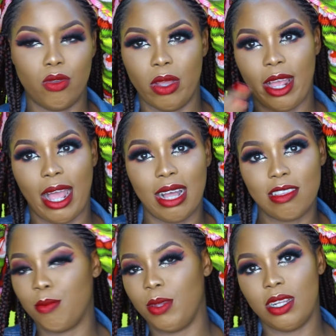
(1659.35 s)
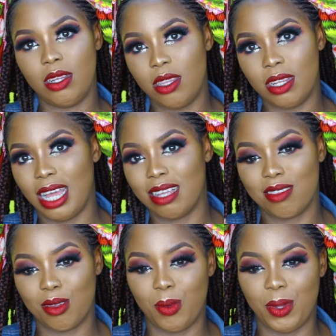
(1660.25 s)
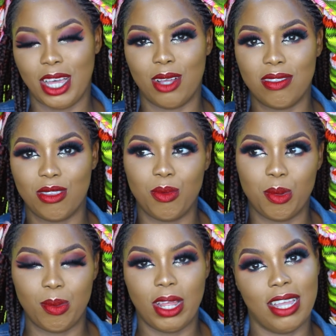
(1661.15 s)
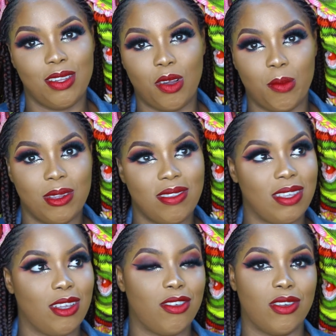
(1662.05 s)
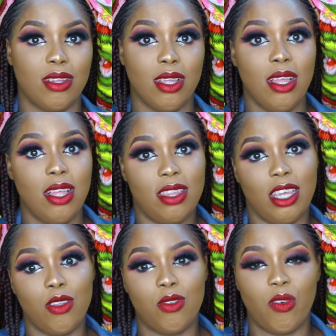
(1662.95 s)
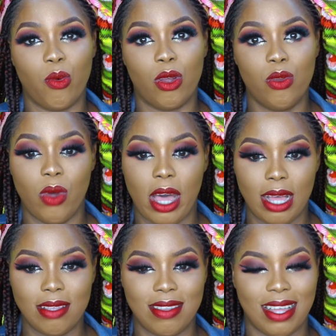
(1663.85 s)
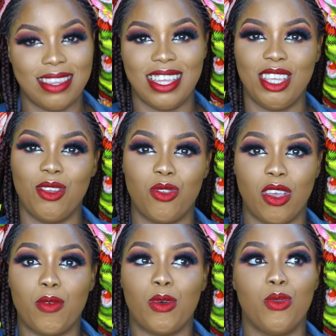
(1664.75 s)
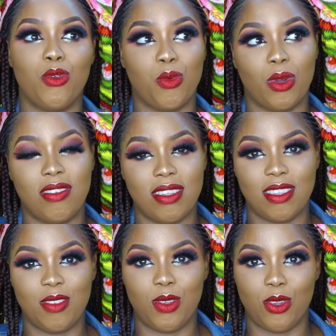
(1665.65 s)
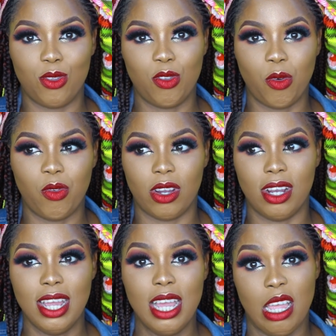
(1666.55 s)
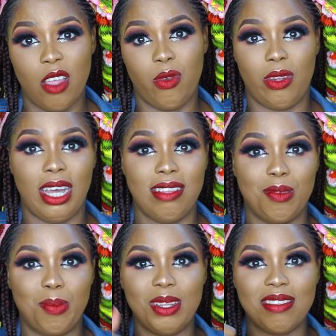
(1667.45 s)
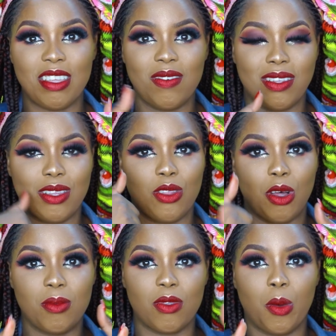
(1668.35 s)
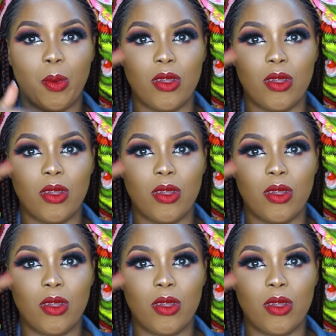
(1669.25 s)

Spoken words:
So ask me anything, ask away. I'll still reply in the comment section. Thank you to everyone who asked, and thank you to everyone who's watching this video so far. If you liked it, please give it a thumbs up.